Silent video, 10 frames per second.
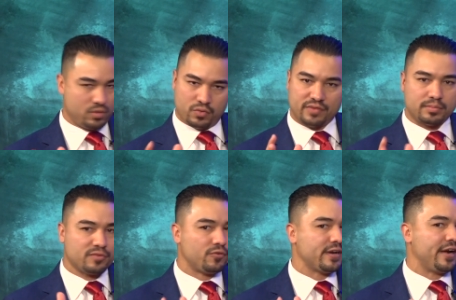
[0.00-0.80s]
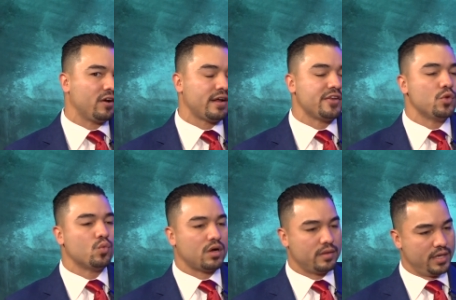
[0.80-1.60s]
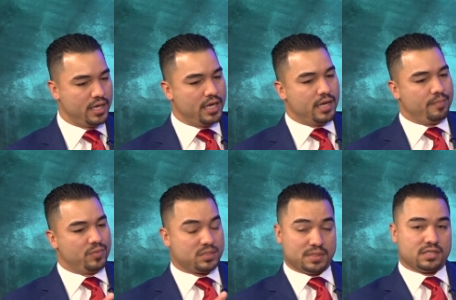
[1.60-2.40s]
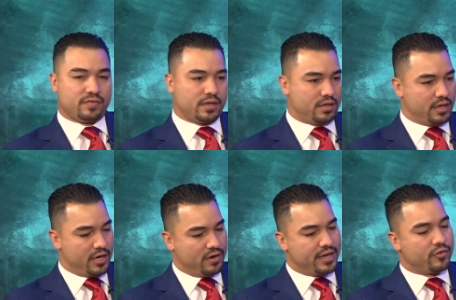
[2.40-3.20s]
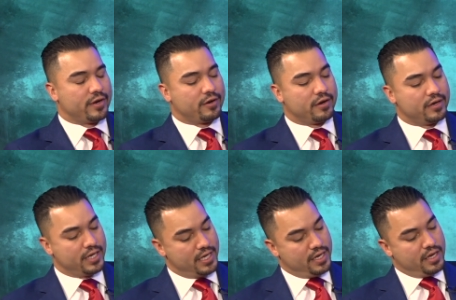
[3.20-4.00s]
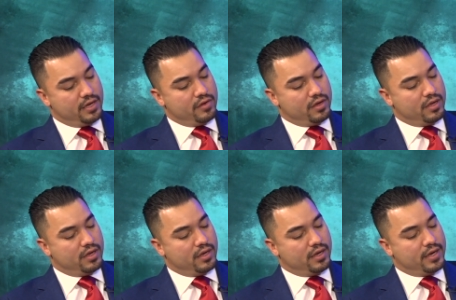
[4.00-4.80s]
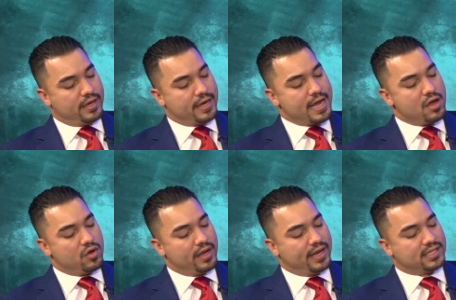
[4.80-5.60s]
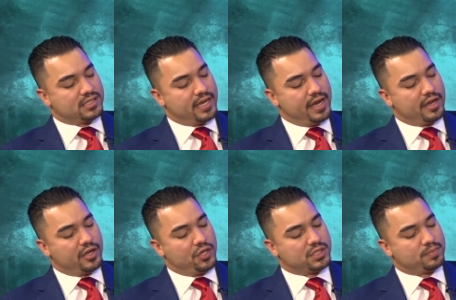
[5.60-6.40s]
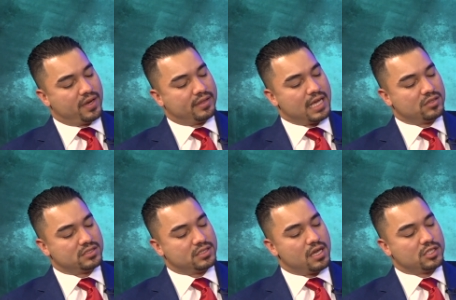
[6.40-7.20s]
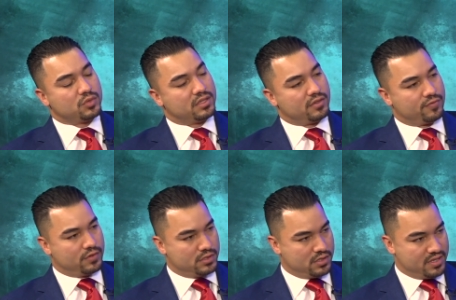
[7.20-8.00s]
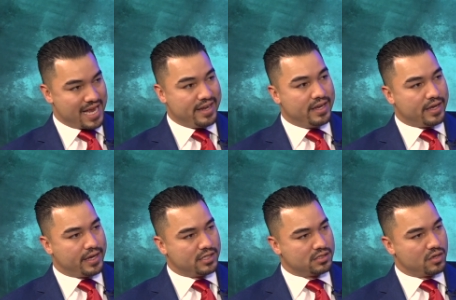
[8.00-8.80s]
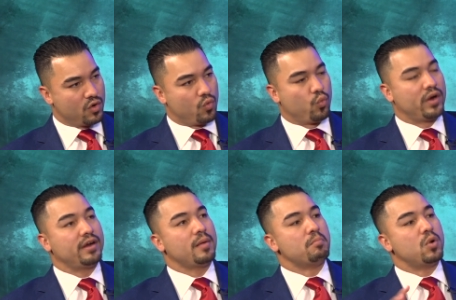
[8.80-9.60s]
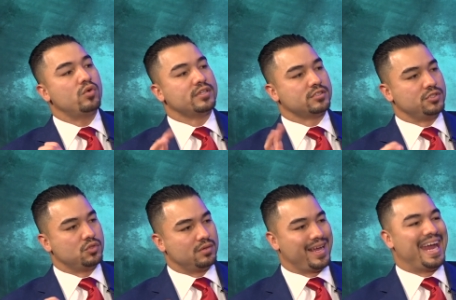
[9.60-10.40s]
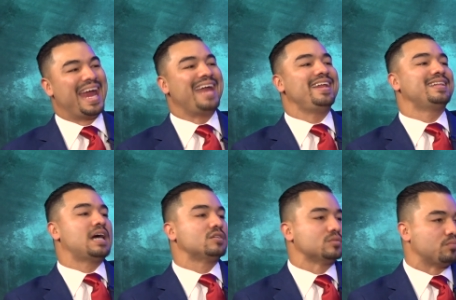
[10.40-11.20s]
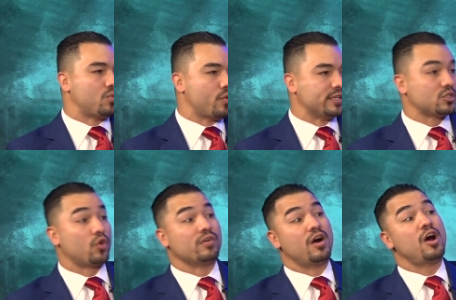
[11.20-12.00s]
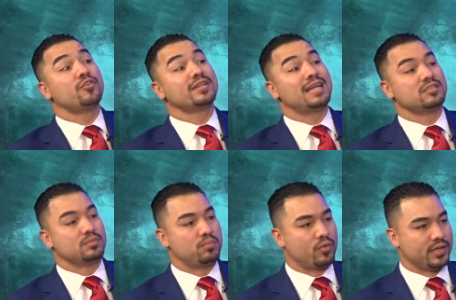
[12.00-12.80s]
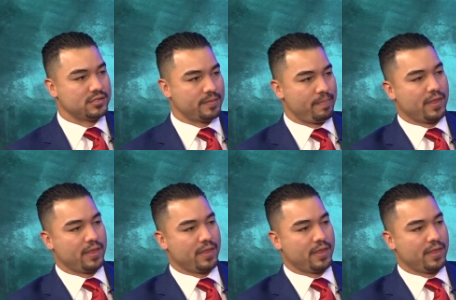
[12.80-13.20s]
whatever preferred airline you want, specific airline credit card. Now let's say, hey, you spend $1,000 within the first 90 days. We're gonna bonus you 80,000 points or 100,000 points.